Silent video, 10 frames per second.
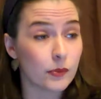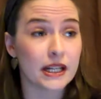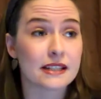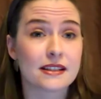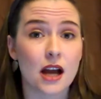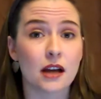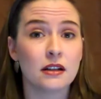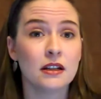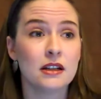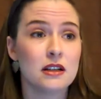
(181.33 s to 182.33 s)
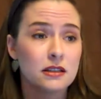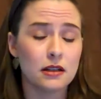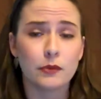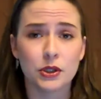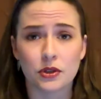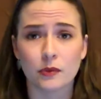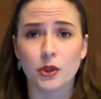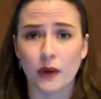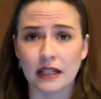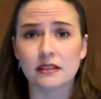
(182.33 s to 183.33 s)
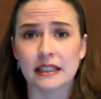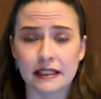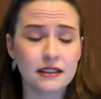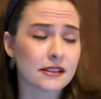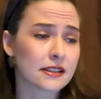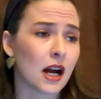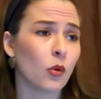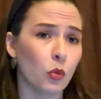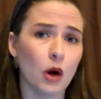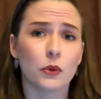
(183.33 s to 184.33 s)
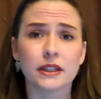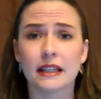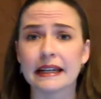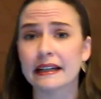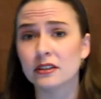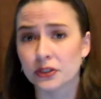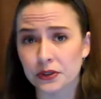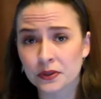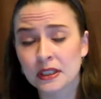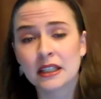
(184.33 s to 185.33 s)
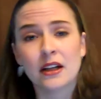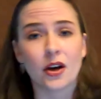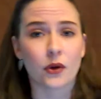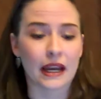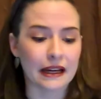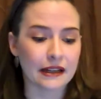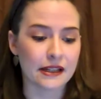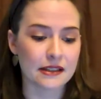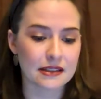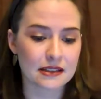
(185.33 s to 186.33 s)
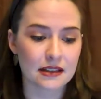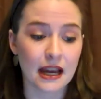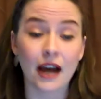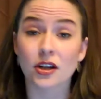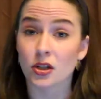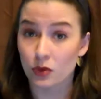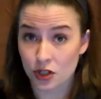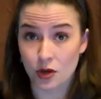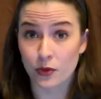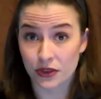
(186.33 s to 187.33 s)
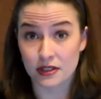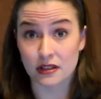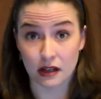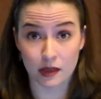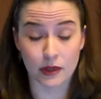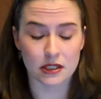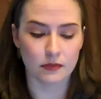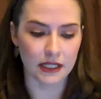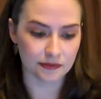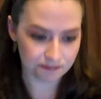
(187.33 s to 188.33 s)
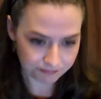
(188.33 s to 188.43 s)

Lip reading: But it's not WWLD. It's not what would Lael do. Okay, it's how do you interpret this document to mean.